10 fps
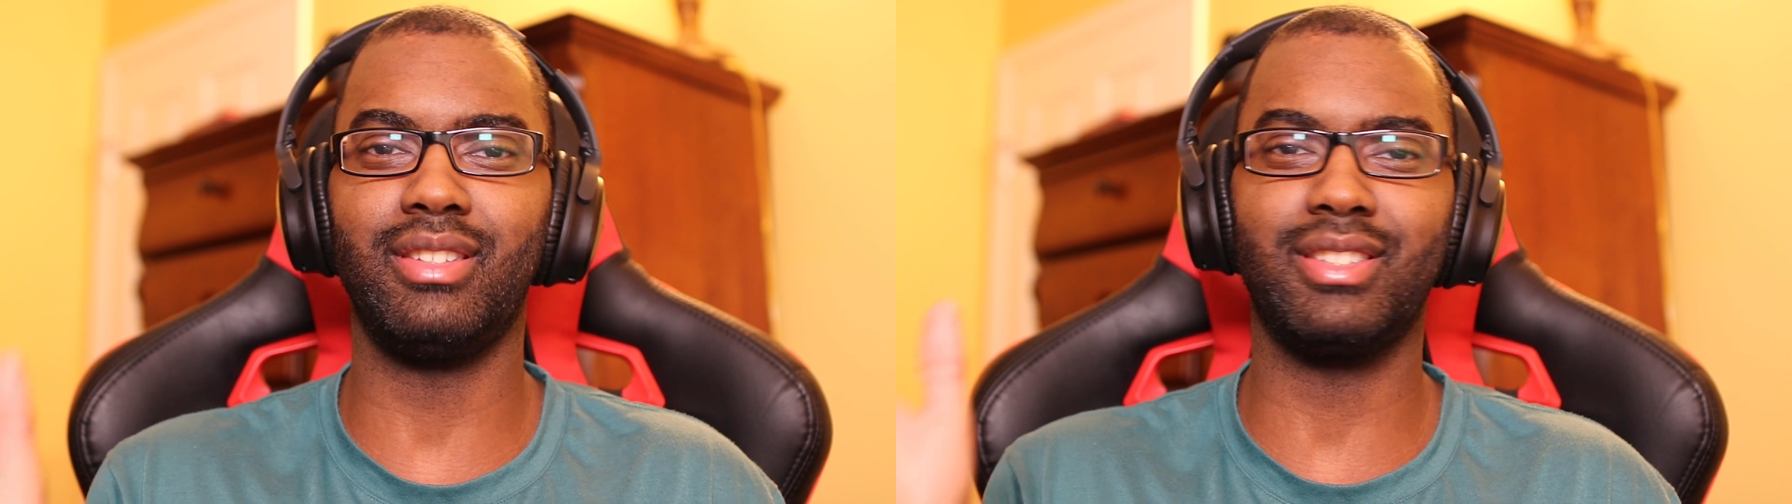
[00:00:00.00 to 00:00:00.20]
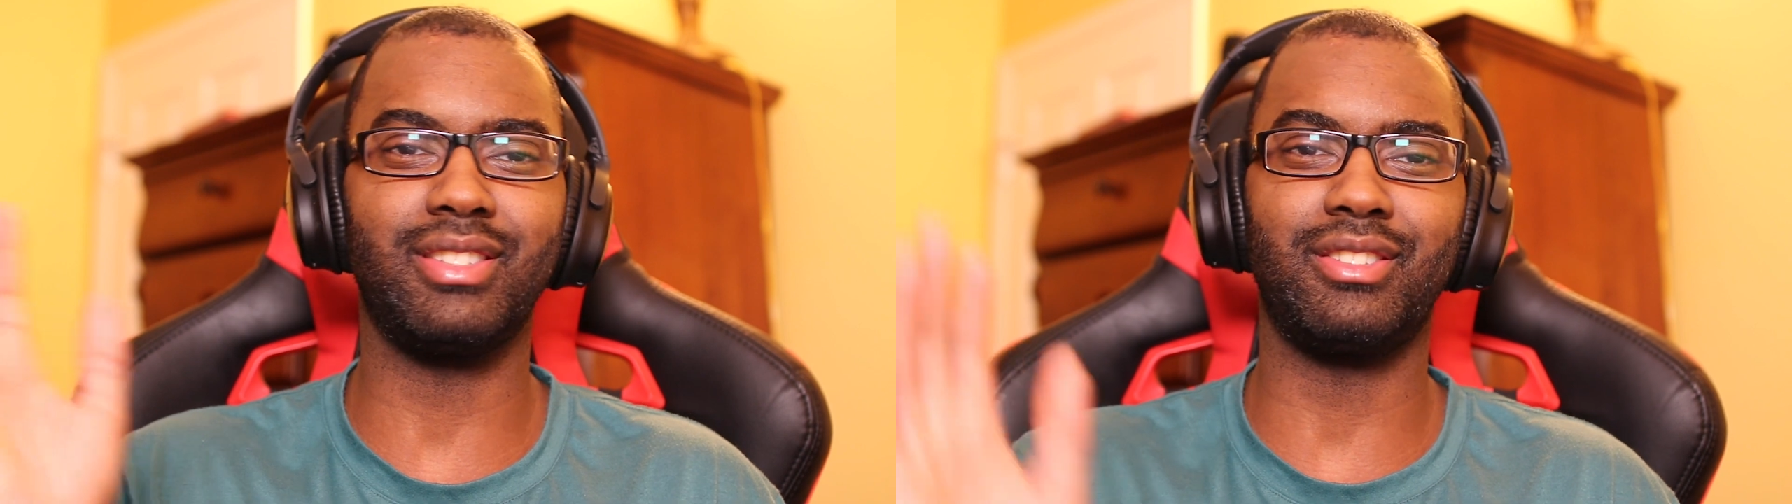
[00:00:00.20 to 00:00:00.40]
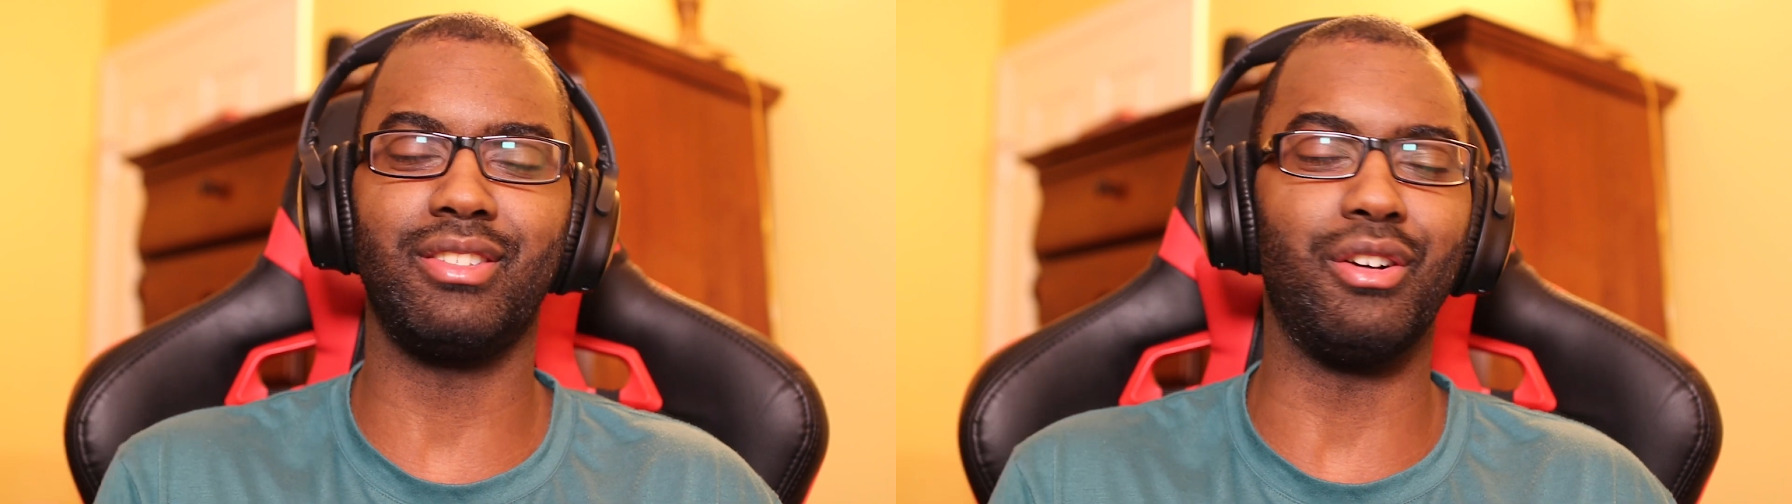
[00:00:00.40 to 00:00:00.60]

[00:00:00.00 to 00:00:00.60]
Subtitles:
this is